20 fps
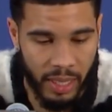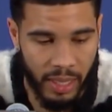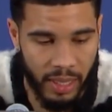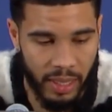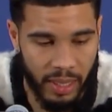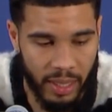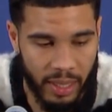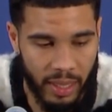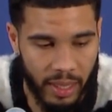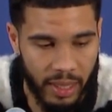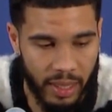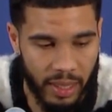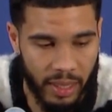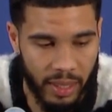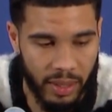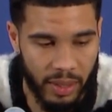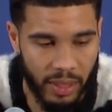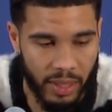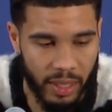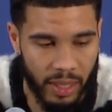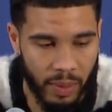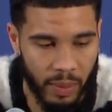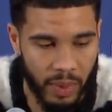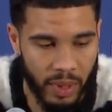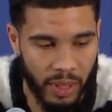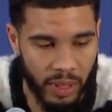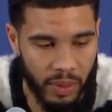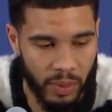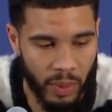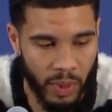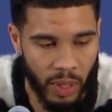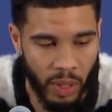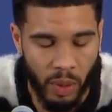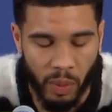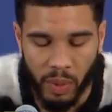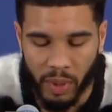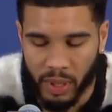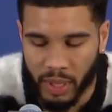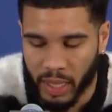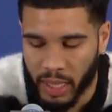and, you know, some were
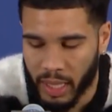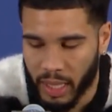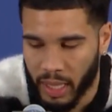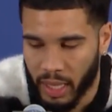open.